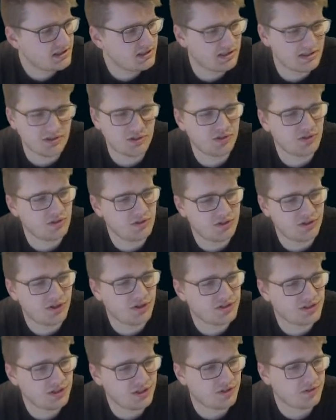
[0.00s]
So
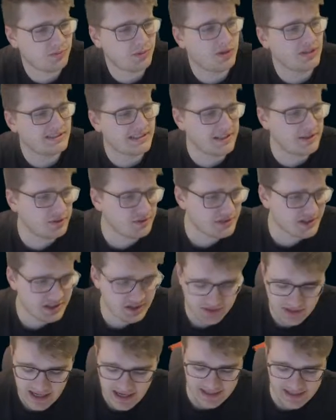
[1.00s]
because I
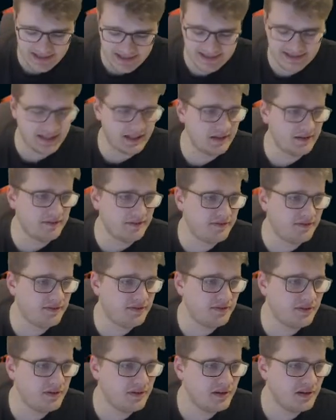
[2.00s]
noticed you had a
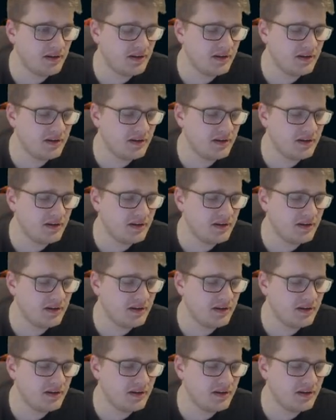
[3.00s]
self